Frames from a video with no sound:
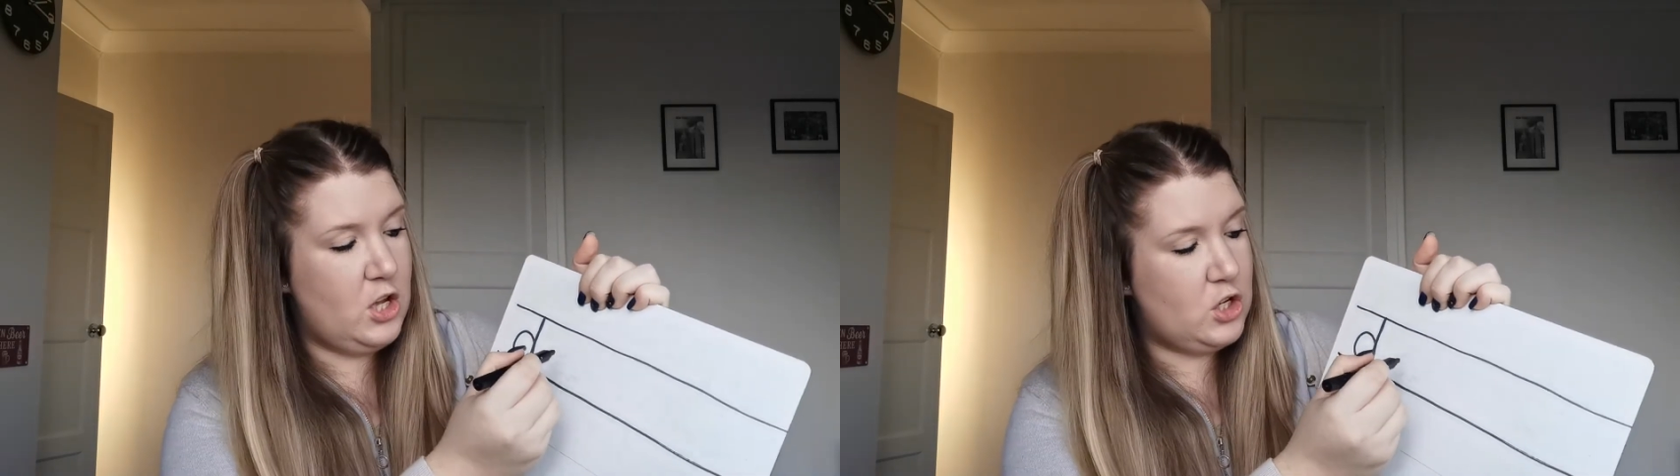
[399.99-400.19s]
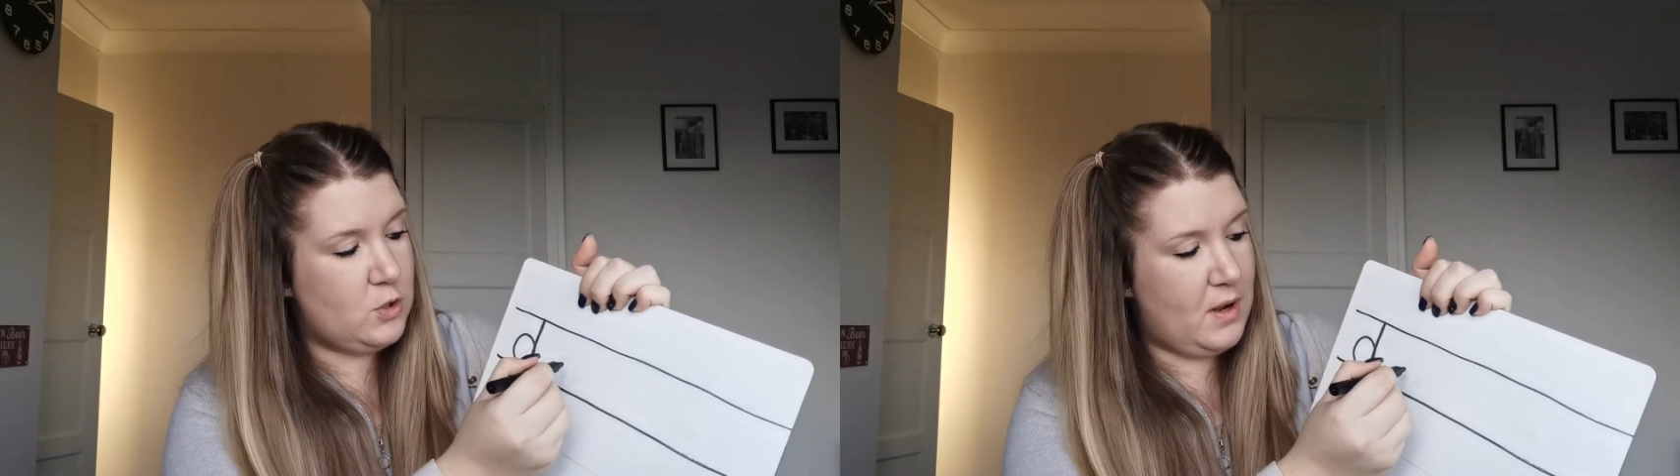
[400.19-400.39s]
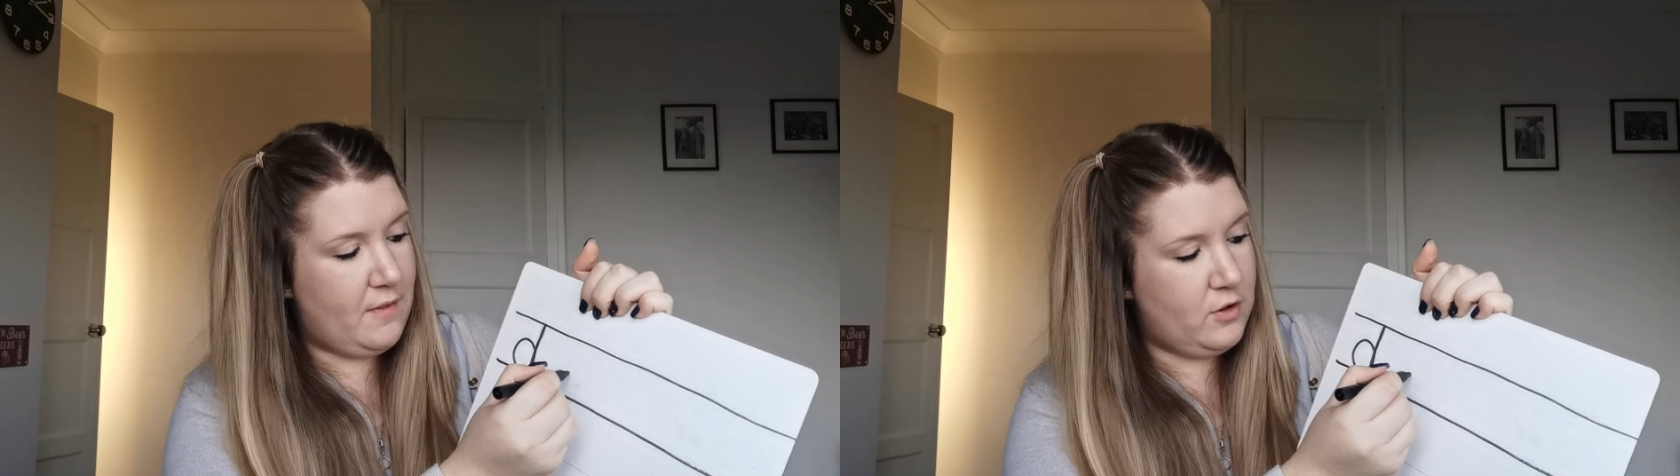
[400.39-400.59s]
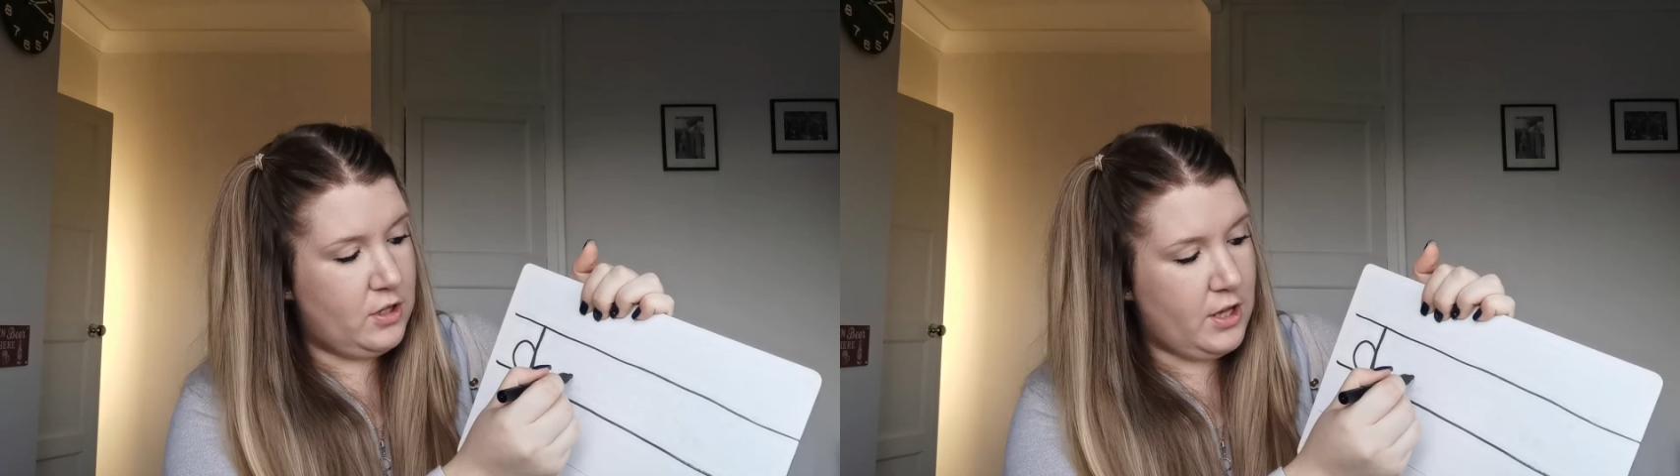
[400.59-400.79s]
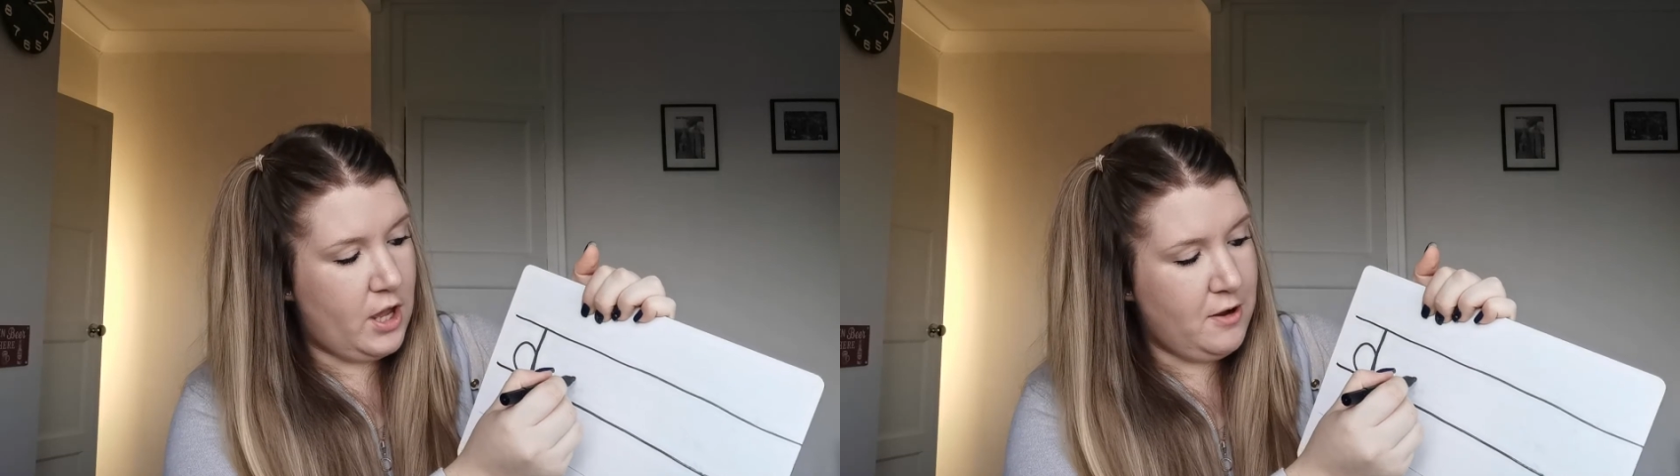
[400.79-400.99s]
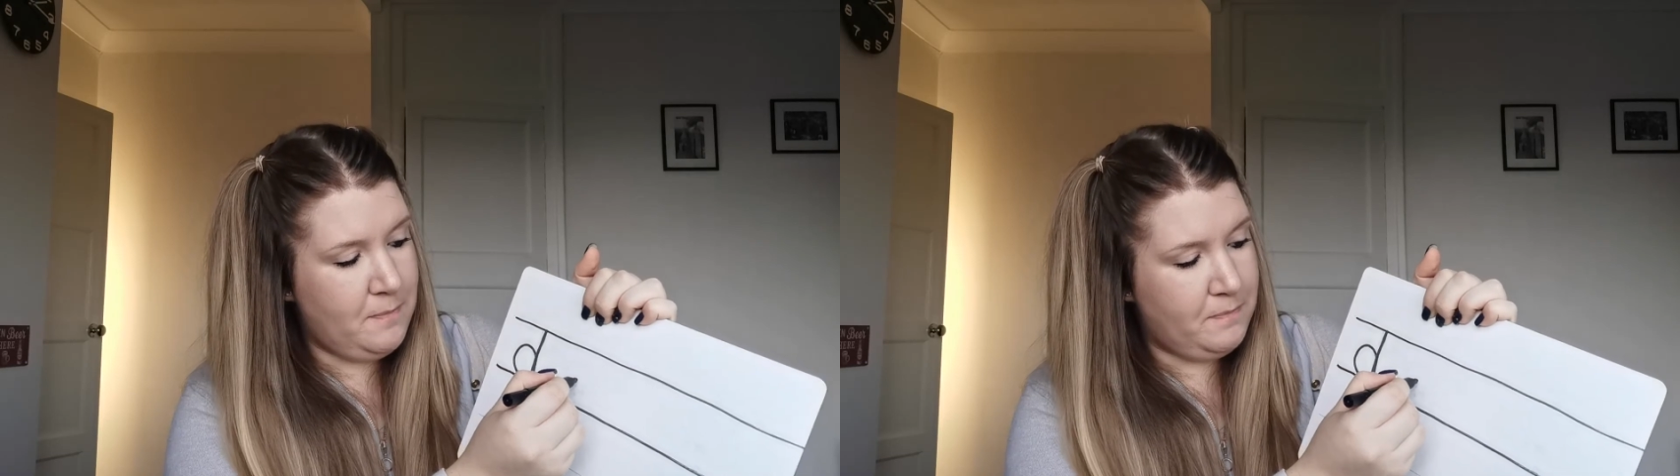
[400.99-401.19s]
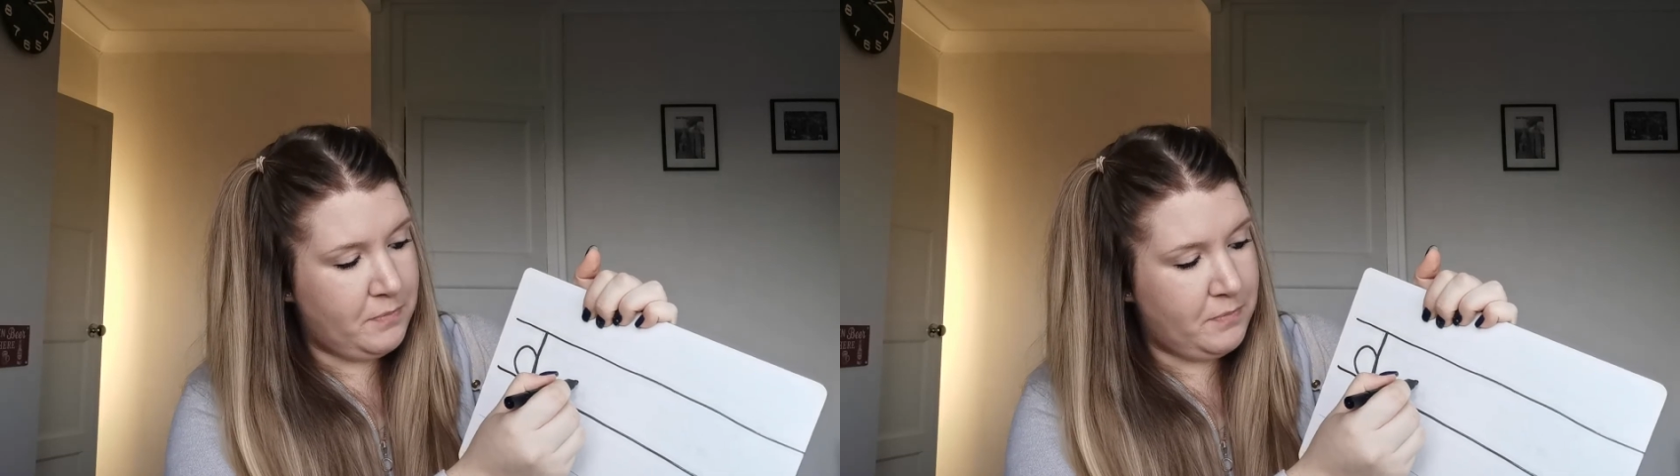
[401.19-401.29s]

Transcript: Shall we have another go?